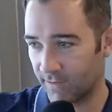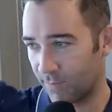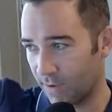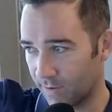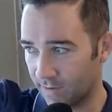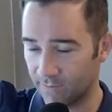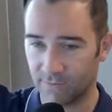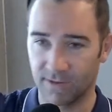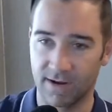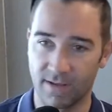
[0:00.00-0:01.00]
They're probably going to have to
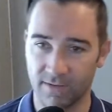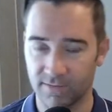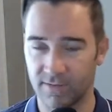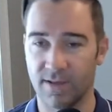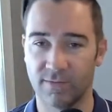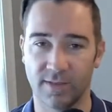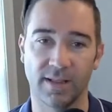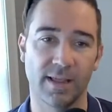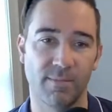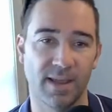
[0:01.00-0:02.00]
fill in all their stuff so they
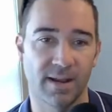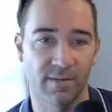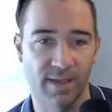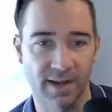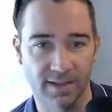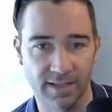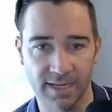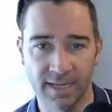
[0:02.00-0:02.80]
can get paid automatically.